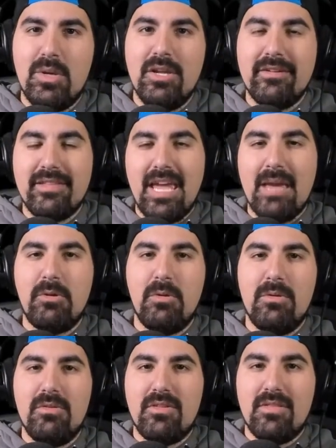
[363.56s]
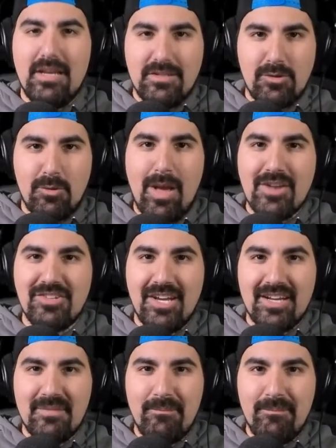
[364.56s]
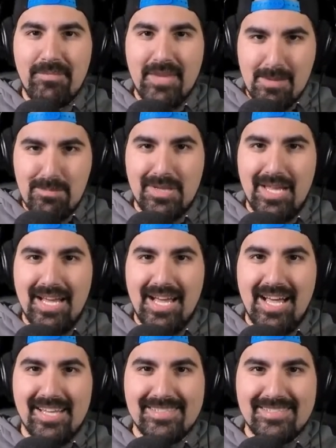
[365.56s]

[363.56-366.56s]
here at the Game Gurus, thanks for watching and play on.